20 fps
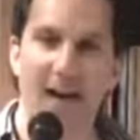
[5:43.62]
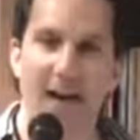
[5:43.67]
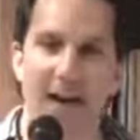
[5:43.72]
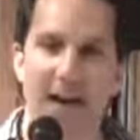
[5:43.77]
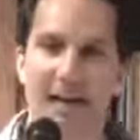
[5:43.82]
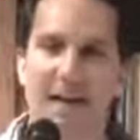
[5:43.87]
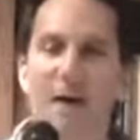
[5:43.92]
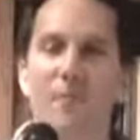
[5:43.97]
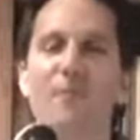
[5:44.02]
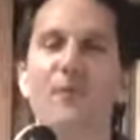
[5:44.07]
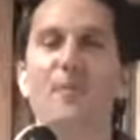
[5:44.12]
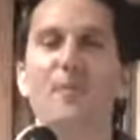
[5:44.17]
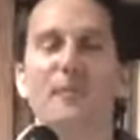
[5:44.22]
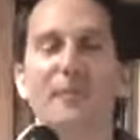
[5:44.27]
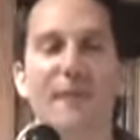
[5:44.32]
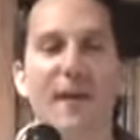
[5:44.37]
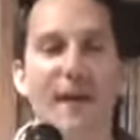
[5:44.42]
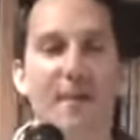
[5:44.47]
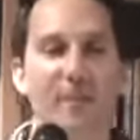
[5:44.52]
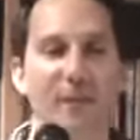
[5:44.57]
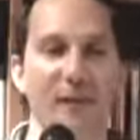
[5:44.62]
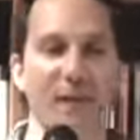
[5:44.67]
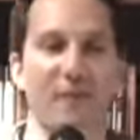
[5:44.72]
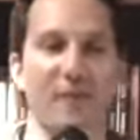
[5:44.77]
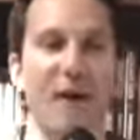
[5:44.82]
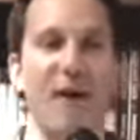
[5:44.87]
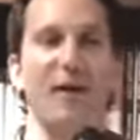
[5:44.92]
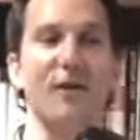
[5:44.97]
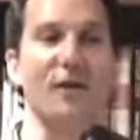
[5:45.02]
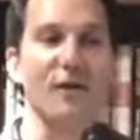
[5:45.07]
I come from a family of
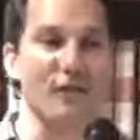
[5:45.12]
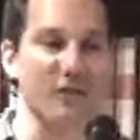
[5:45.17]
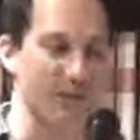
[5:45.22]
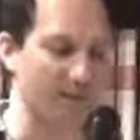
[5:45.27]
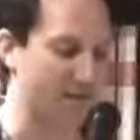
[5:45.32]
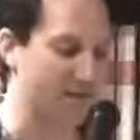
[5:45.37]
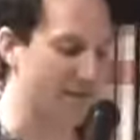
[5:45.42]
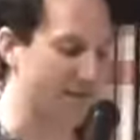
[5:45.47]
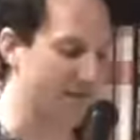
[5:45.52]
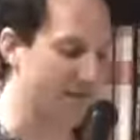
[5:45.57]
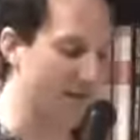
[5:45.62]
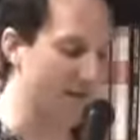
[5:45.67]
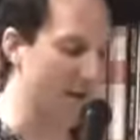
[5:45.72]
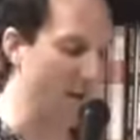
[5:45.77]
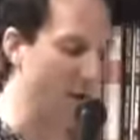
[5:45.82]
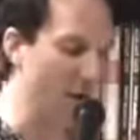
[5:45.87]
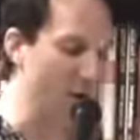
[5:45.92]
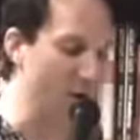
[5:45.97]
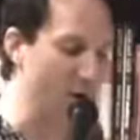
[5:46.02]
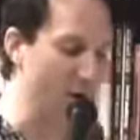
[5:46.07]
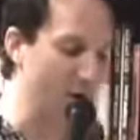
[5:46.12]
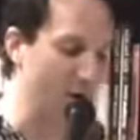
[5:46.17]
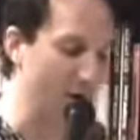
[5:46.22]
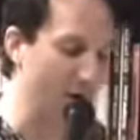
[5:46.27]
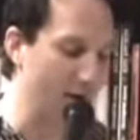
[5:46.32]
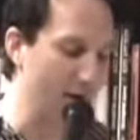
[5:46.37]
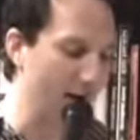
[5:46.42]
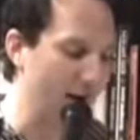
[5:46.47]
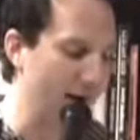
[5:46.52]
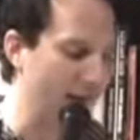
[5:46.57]
huggers. It's
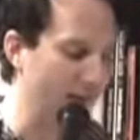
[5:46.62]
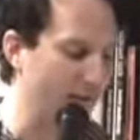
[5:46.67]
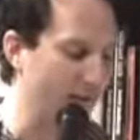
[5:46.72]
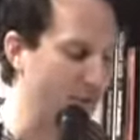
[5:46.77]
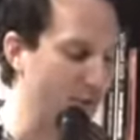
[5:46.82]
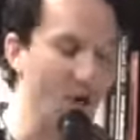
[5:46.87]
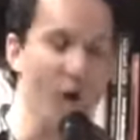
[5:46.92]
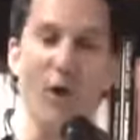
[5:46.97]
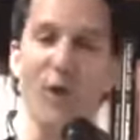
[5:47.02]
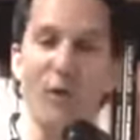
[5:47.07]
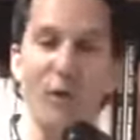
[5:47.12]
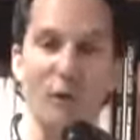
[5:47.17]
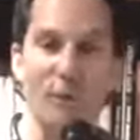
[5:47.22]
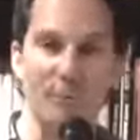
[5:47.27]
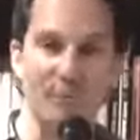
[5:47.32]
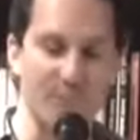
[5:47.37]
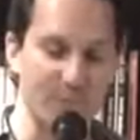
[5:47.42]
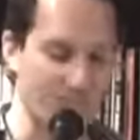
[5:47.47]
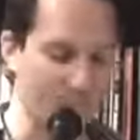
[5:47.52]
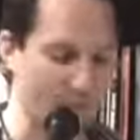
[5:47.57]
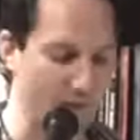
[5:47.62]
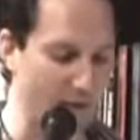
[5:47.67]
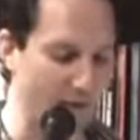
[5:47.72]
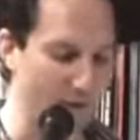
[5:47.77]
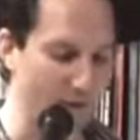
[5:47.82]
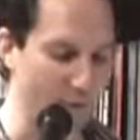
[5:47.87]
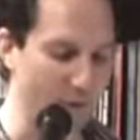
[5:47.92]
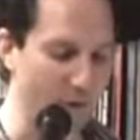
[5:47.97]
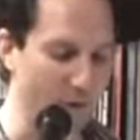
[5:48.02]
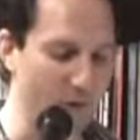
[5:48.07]
all I know.
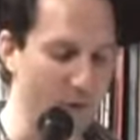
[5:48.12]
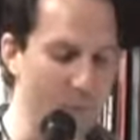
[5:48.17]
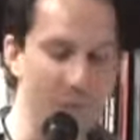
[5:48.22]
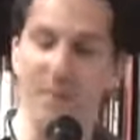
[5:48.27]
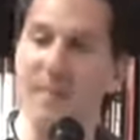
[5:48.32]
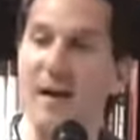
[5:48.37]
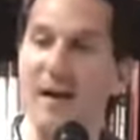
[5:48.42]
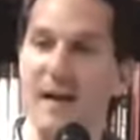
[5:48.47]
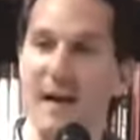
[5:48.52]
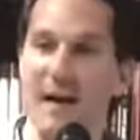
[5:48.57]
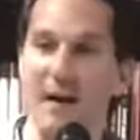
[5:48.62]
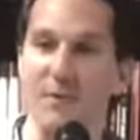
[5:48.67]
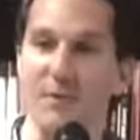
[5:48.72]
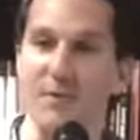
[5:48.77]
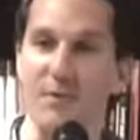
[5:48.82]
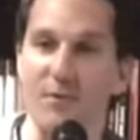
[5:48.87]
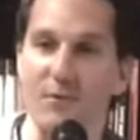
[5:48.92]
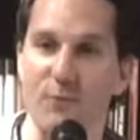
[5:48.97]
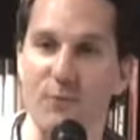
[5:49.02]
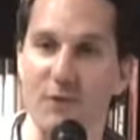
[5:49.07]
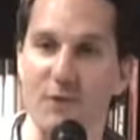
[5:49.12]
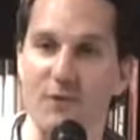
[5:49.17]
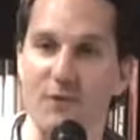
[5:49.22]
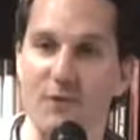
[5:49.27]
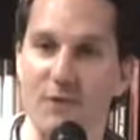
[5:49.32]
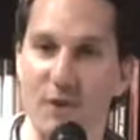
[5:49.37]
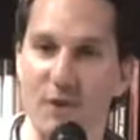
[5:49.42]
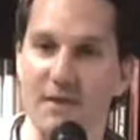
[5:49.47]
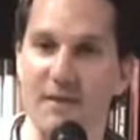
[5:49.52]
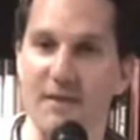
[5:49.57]
Growing up in my house, we
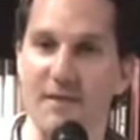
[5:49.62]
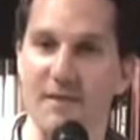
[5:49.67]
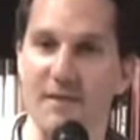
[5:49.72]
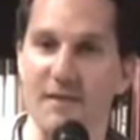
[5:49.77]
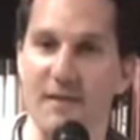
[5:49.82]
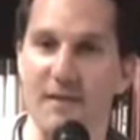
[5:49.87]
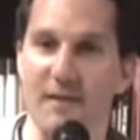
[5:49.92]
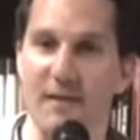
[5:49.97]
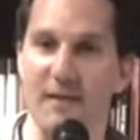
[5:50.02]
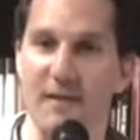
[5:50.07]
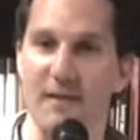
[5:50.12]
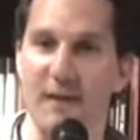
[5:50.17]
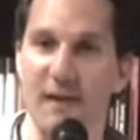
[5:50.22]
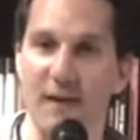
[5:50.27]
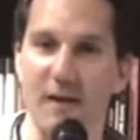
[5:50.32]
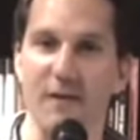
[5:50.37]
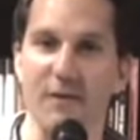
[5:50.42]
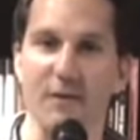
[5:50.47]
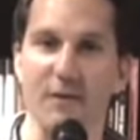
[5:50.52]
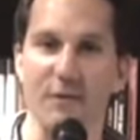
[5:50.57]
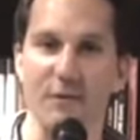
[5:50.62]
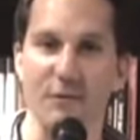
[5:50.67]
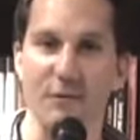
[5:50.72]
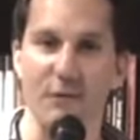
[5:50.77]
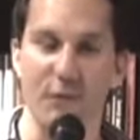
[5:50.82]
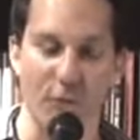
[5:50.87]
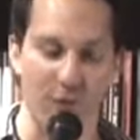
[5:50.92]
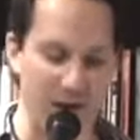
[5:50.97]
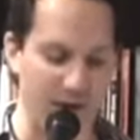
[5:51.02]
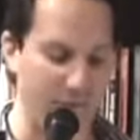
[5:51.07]
just hugged
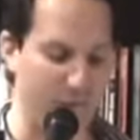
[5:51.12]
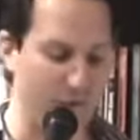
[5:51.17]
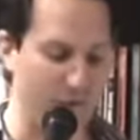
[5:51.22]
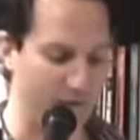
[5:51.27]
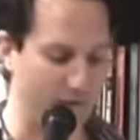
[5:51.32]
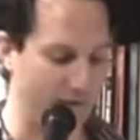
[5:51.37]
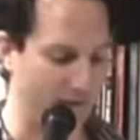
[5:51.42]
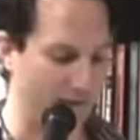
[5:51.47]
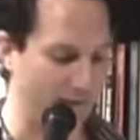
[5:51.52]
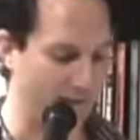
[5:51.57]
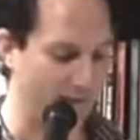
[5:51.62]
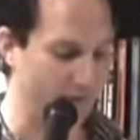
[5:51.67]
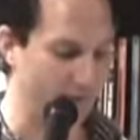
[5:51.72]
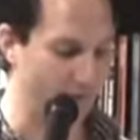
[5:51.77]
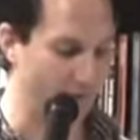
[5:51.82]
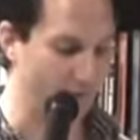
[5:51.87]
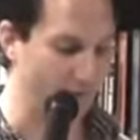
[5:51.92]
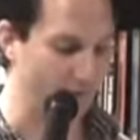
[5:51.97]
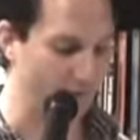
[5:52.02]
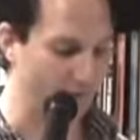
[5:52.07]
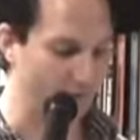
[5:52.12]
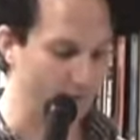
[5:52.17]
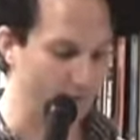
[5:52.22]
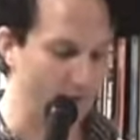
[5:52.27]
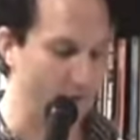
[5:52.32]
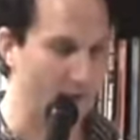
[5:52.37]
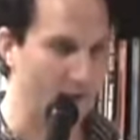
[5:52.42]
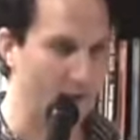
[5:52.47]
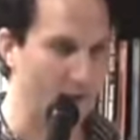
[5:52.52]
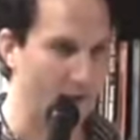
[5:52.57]
for everything.
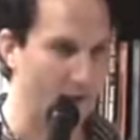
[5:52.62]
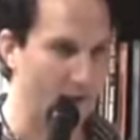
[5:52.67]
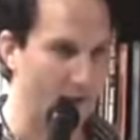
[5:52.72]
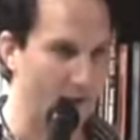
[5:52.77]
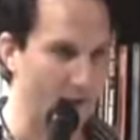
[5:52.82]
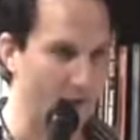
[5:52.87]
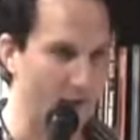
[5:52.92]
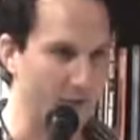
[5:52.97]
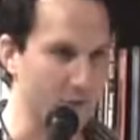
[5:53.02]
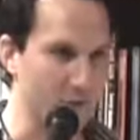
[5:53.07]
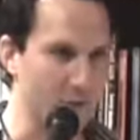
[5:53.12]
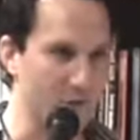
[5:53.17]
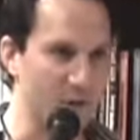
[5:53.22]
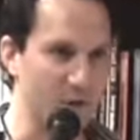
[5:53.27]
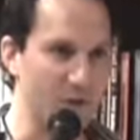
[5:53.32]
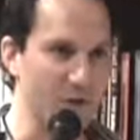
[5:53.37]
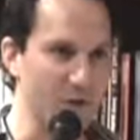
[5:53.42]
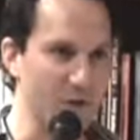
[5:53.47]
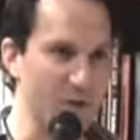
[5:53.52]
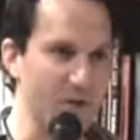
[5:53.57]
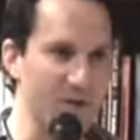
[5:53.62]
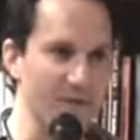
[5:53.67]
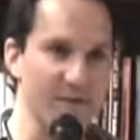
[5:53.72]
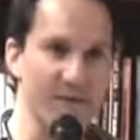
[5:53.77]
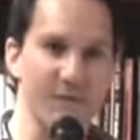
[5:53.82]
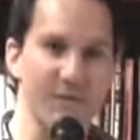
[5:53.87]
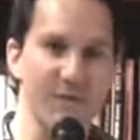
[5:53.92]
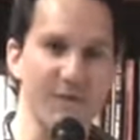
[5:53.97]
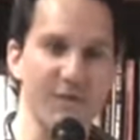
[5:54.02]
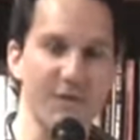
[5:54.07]

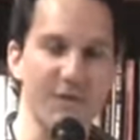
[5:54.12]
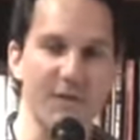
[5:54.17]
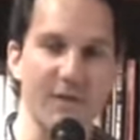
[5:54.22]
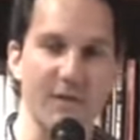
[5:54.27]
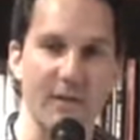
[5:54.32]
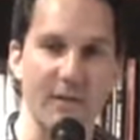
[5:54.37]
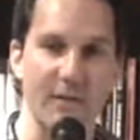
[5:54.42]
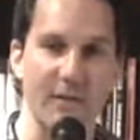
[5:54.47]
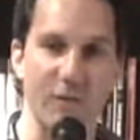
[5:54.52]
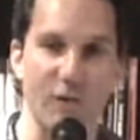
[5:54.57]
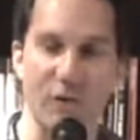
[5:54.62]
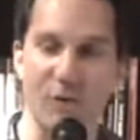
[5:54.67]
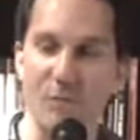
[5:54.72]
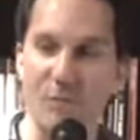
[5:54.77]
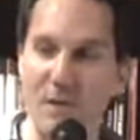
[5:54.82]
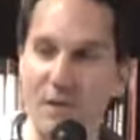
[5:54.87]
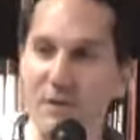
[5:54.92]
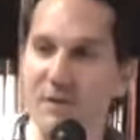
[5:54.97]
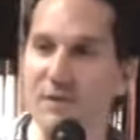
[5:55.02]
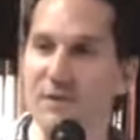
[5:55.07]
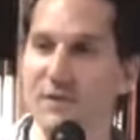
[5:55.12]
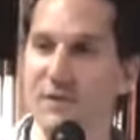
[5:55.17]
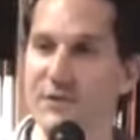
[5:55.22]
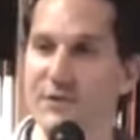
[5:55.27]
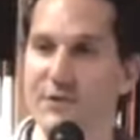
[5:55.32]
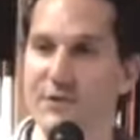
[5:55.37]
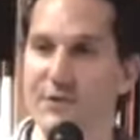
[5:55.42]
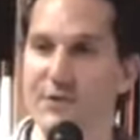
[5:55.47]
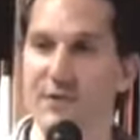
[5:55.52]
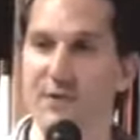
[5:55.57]
Introductions, good
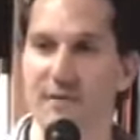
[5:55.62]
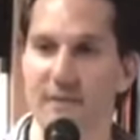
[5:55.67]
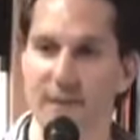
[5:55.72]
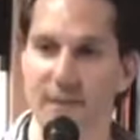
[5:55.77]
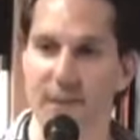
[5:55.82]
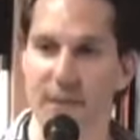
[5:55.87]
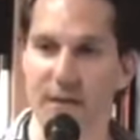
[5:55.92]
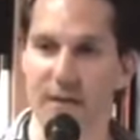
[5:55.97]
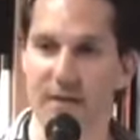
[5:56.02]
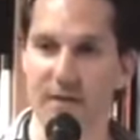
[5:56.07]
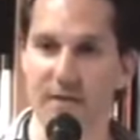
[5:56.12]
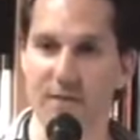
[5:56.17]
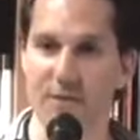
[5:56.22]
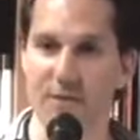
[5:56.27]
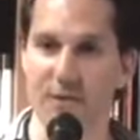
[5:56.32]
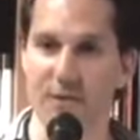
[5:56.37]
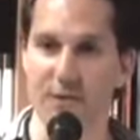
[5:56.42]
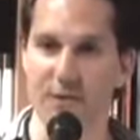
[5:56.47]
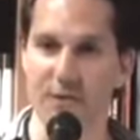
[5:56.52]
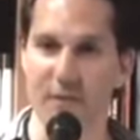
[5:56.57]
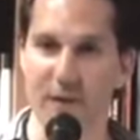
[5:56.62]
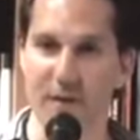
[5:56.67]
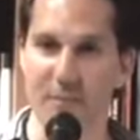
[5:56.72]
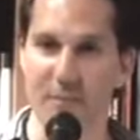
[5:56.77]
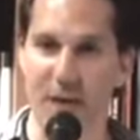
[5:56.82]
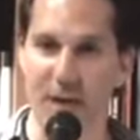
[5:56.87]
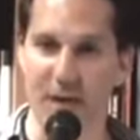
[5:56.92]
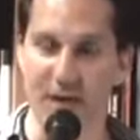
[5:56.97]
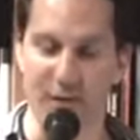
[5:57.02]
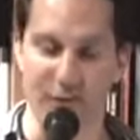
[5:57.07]
meals, certified
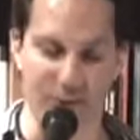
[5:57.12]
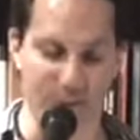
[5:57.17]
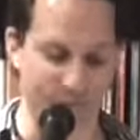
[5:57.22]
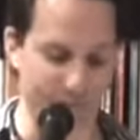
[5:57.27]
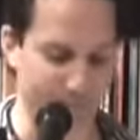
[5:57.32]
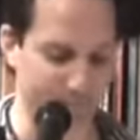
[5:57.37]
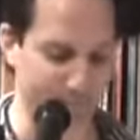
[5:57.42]
mail.